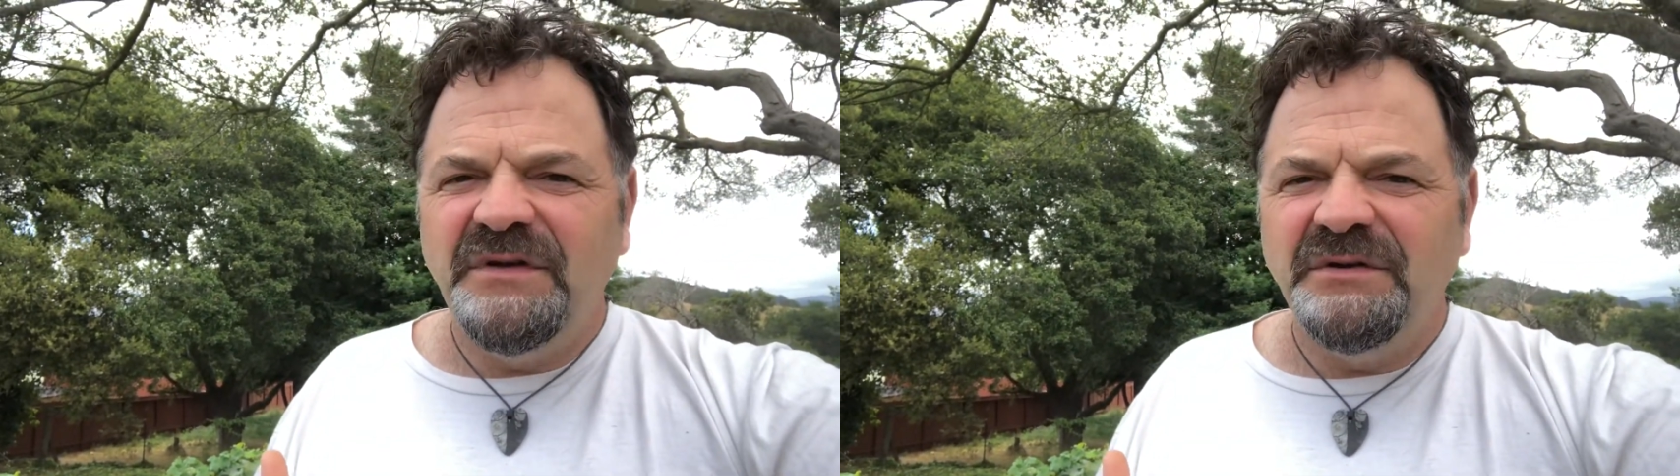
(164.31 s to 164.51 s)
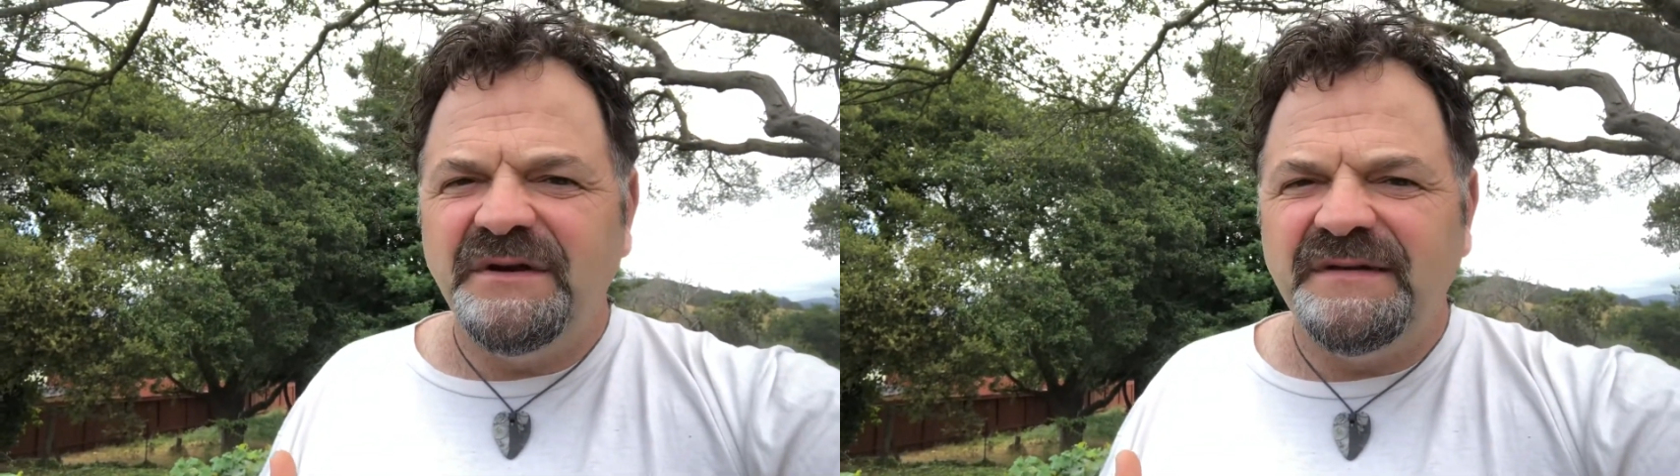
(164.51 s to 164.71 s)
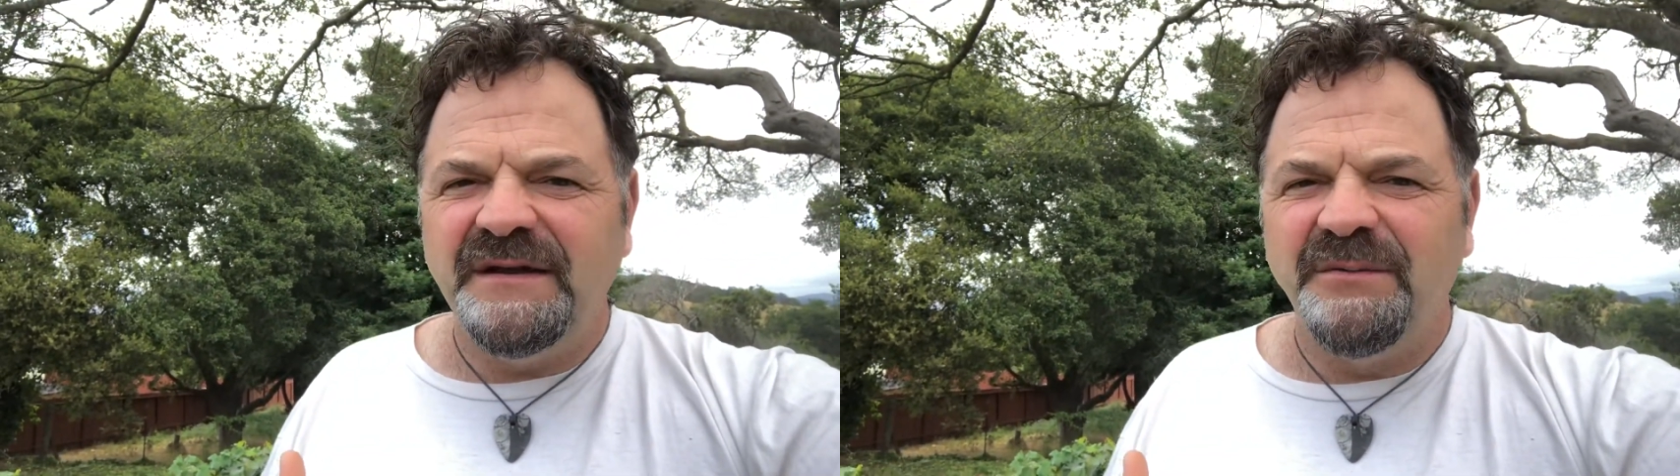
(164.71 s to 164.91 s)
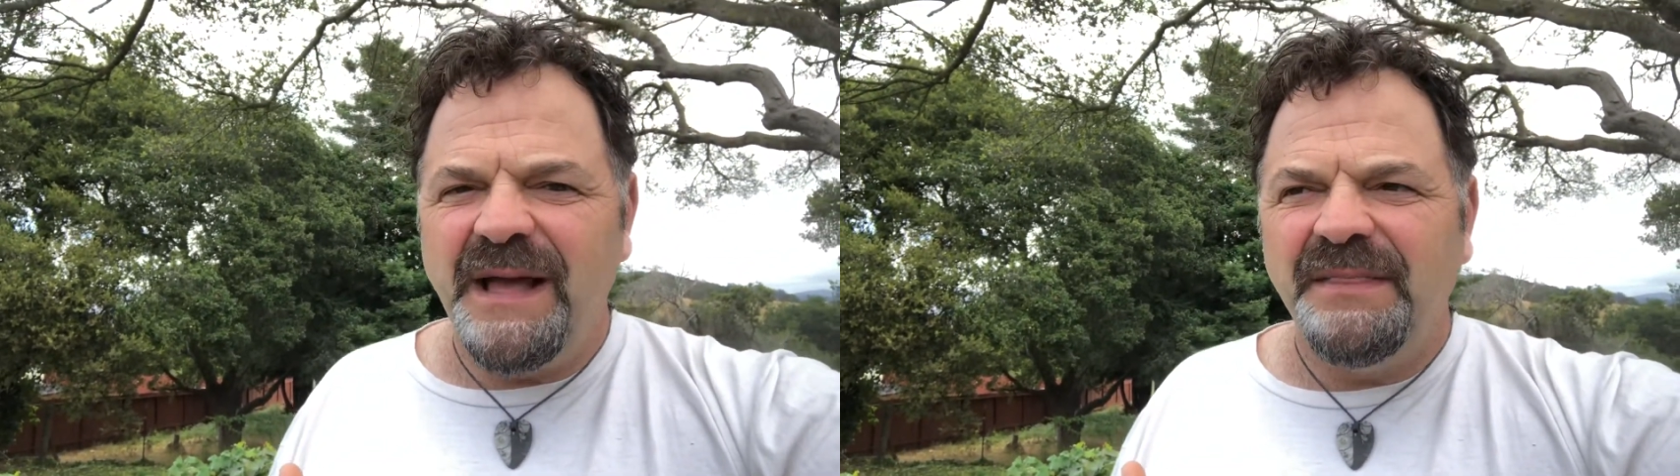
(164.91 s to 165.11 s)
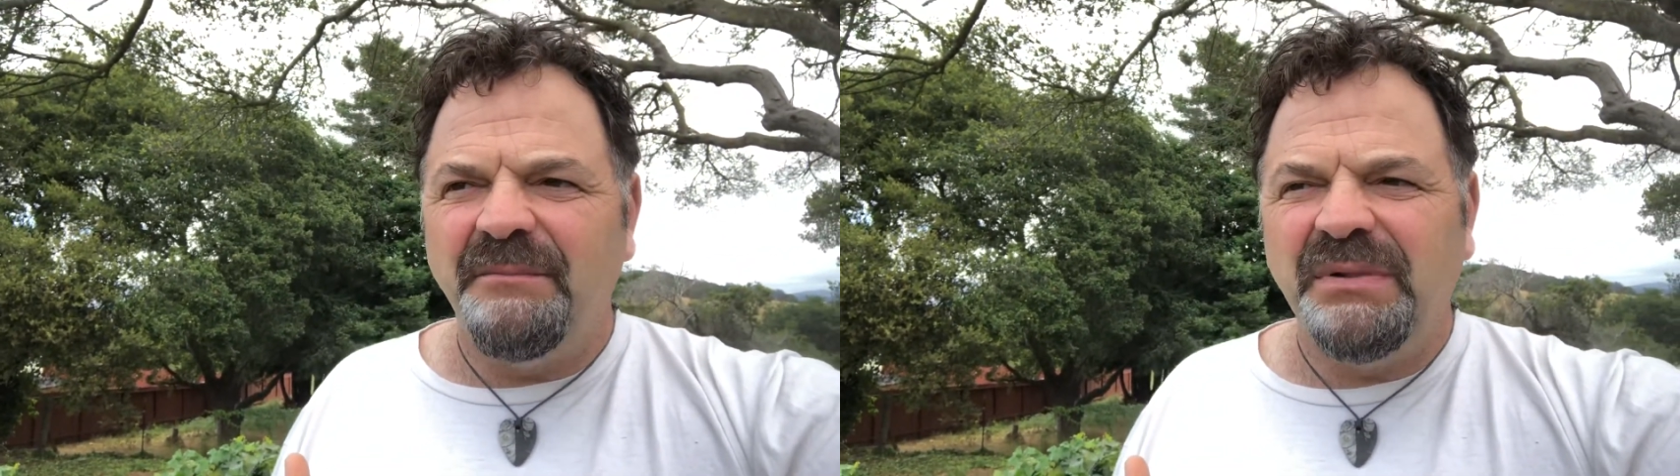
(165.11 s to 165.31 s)
unity
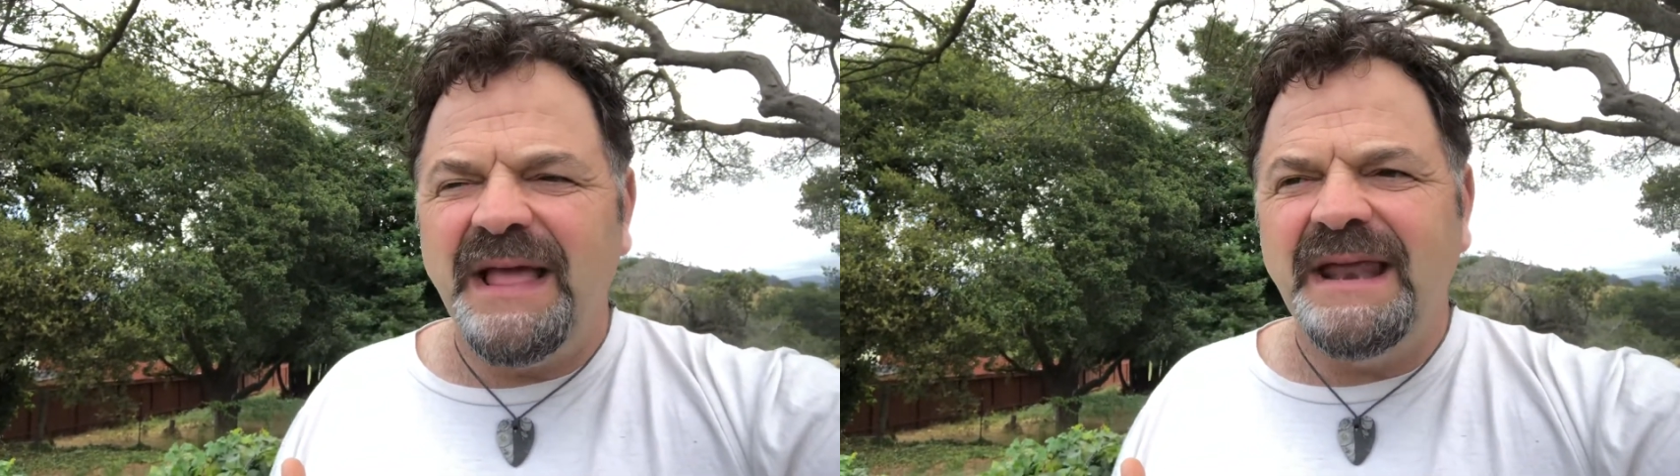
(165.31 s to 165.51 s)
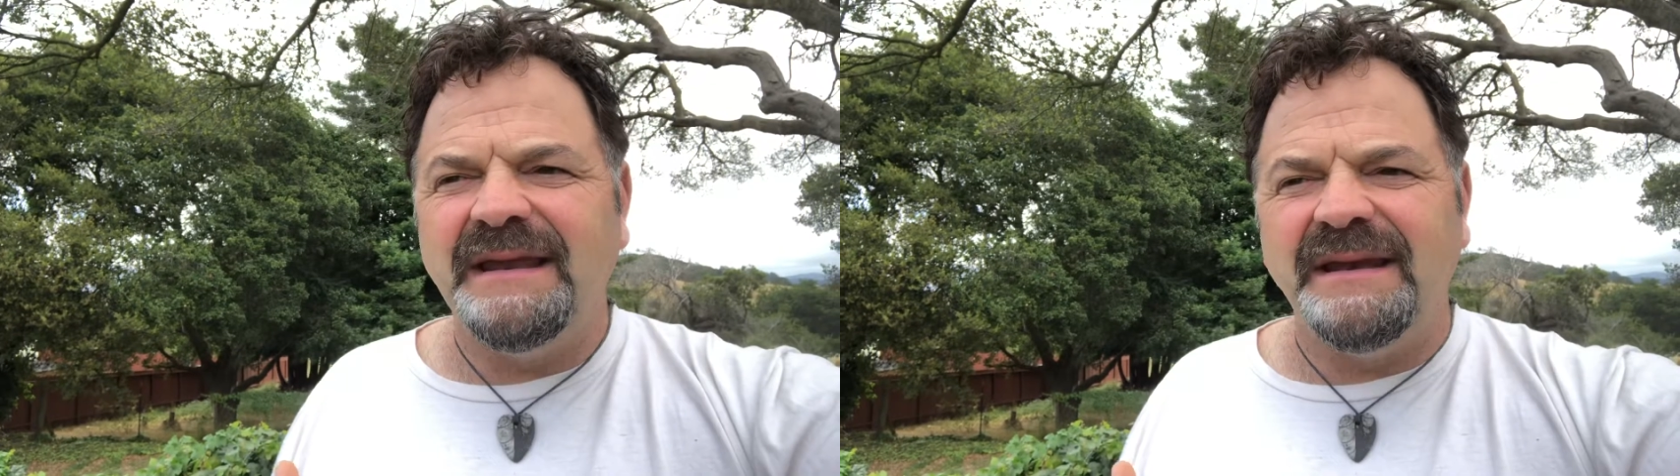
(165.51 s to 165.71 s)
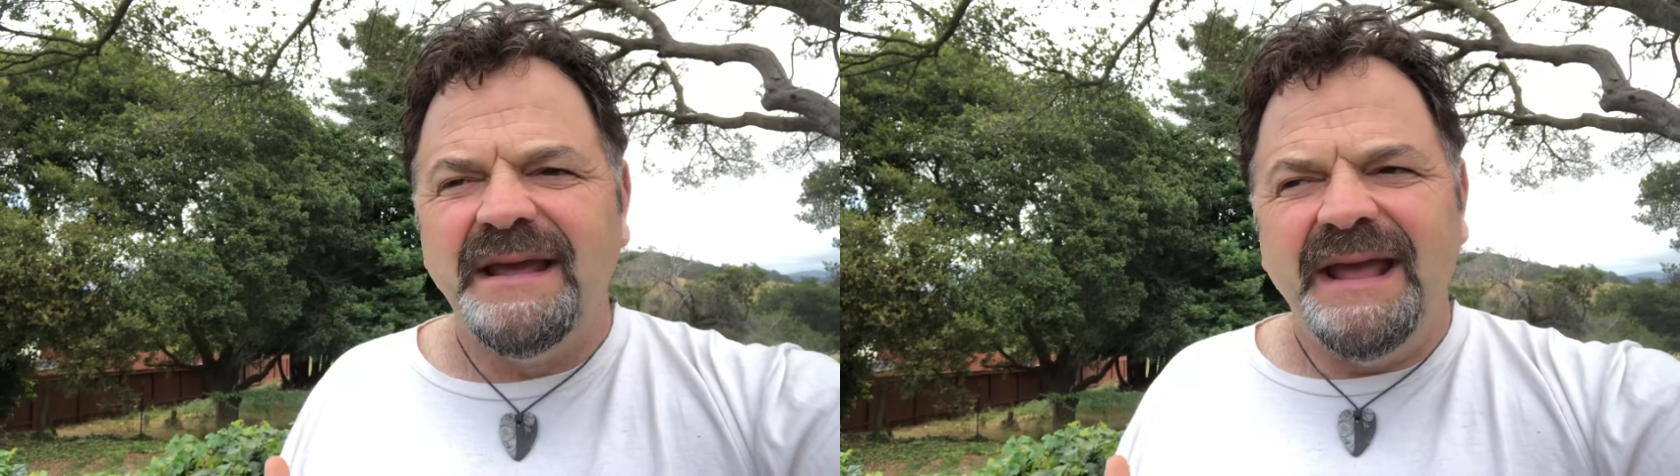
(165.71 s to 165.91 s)
around the planet